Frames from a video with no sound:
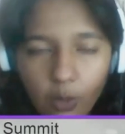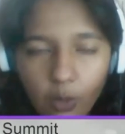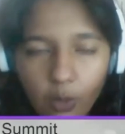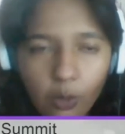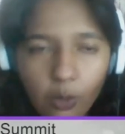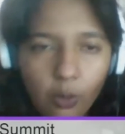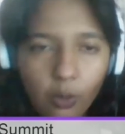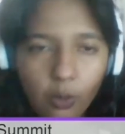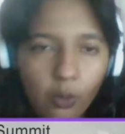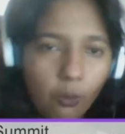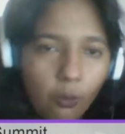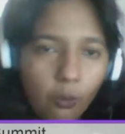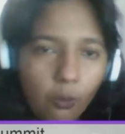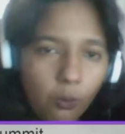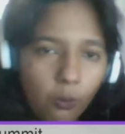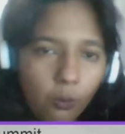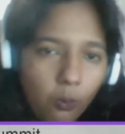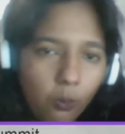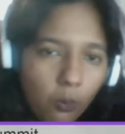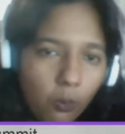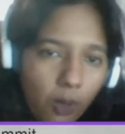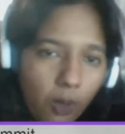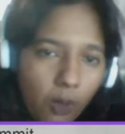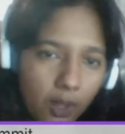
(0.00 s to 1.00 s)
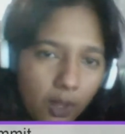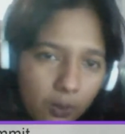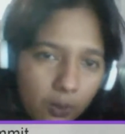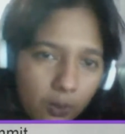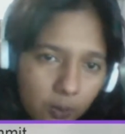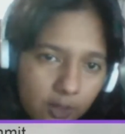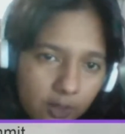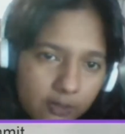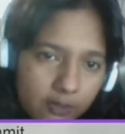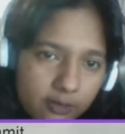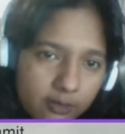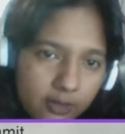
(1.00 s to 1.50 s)
what was the
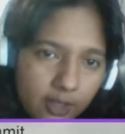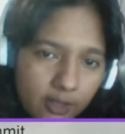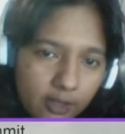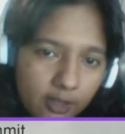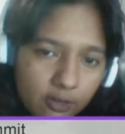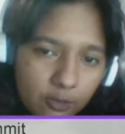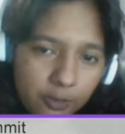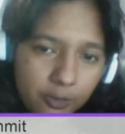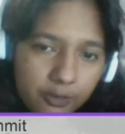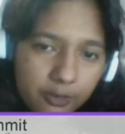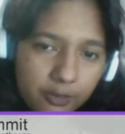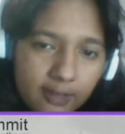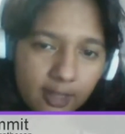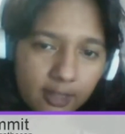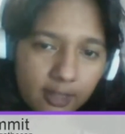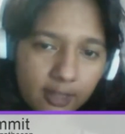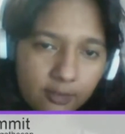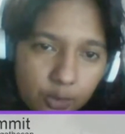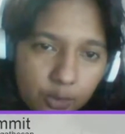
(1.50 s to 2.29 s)
experience like for you?